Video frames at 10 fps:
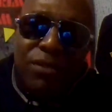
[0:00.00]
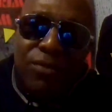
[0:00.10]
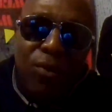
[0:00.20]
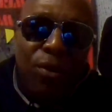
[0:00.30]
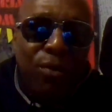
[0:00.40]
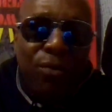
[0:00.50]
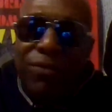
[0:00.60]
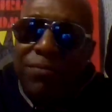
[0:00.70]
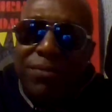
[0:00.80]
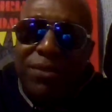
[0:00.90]
to walk away
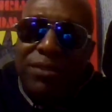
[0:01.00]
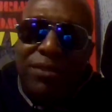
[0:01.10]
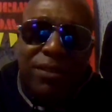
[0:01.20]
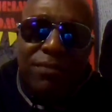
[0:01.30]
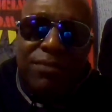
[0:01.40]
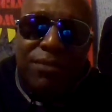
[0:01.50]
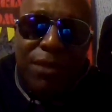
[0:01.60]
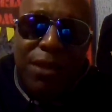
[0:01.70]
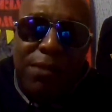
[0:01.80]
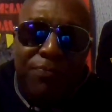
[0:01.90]
from these stick-ups,
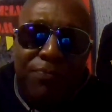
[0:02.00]
man.